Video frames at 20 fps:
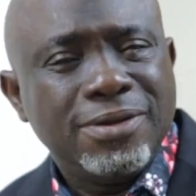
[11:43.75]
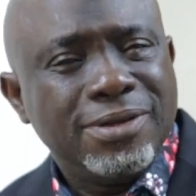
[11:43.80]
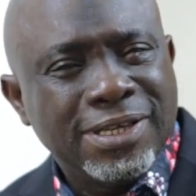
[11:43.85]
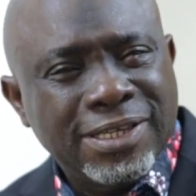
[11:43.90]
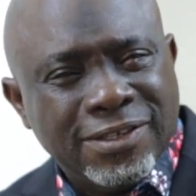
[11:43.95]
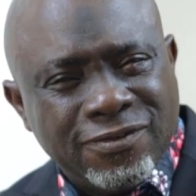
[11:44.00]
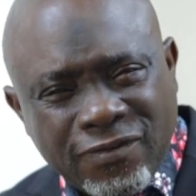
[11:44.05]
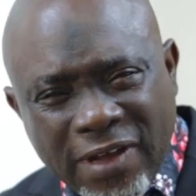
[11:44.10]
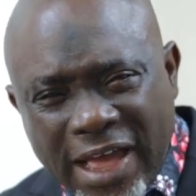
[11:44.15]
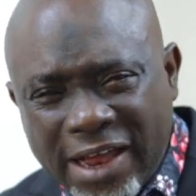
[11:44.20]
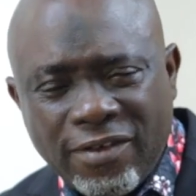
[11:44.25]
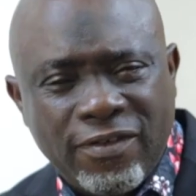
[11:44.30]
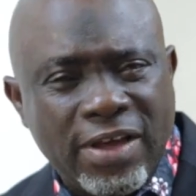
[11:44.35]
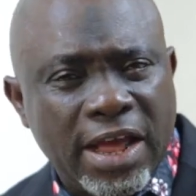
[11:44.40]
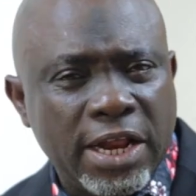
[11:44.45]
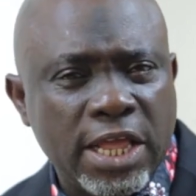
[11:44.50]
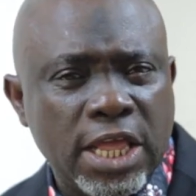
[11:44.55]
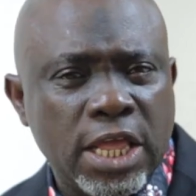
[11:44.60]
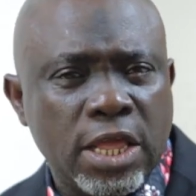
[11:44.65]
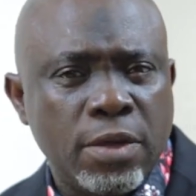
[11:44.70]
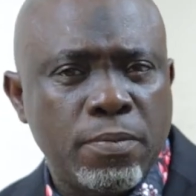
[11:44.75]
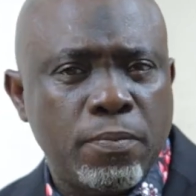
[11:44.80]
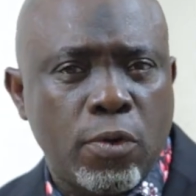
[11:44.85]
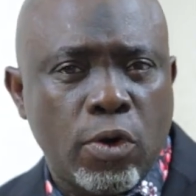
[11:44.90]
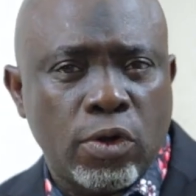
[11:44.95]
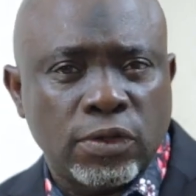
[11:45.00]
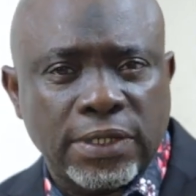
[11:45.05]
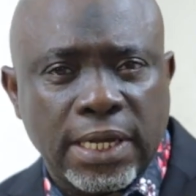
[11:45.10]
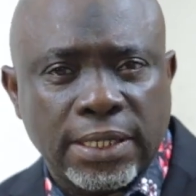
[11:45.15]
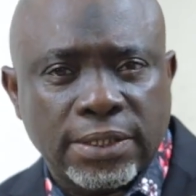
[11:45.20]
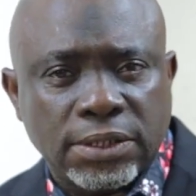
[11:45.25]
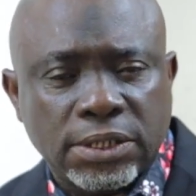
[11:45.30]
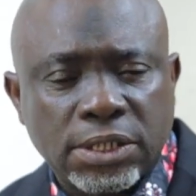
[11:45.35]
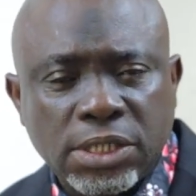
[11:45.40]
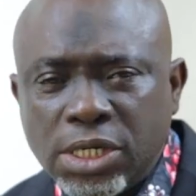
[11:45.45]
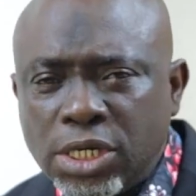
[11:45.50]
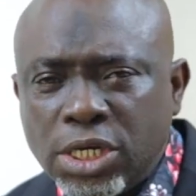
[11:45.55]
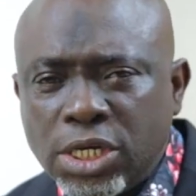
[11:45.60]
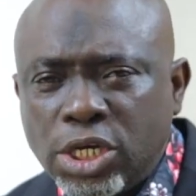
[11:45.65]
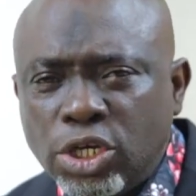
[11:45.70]
It's very, very important.
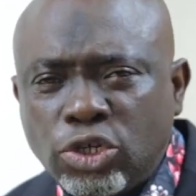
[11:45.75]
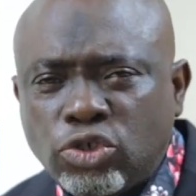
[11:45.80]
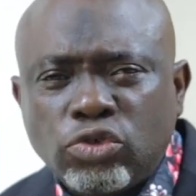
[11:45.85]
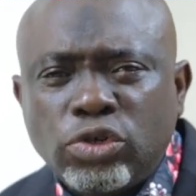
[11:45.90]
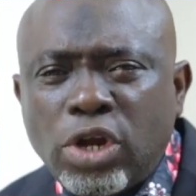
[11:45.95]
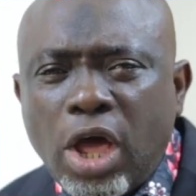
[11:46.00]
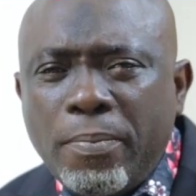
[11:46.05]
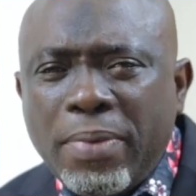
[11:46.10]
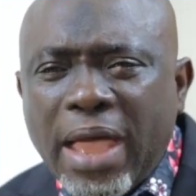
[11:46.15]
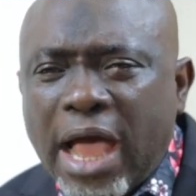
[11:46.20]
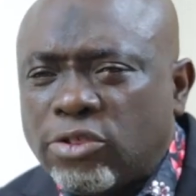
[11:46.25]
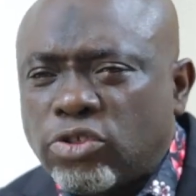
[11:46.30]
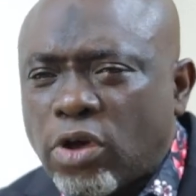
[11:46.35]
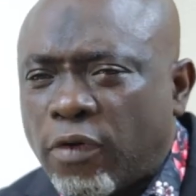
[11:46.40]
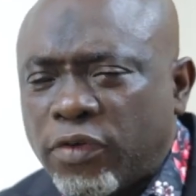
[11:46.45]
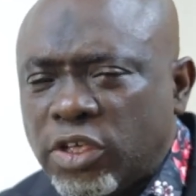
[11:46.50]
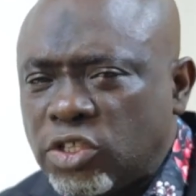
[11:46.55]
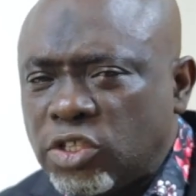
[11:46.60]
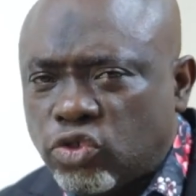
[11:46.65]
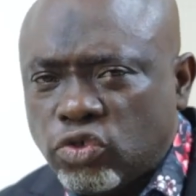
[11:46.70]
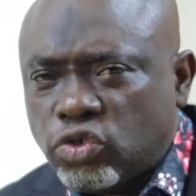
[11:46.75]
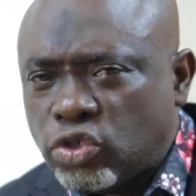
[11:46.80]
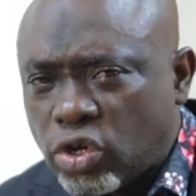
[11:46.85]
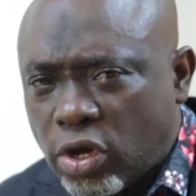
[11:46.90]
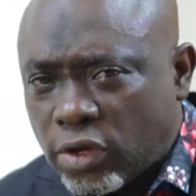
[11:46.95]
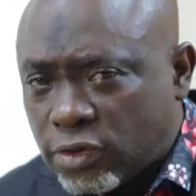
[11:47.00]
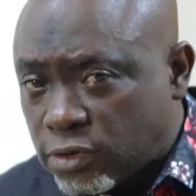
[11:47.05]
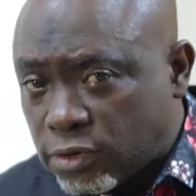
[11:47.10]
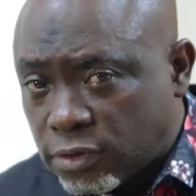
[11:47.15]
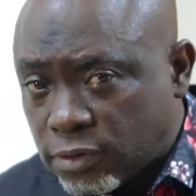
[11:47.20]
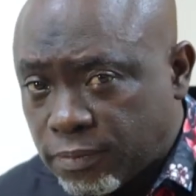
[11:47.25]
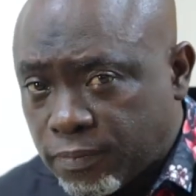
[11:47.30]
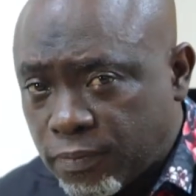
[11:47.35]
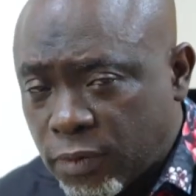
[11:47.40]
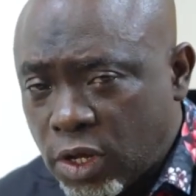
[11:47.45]
It should not be out of intuitions.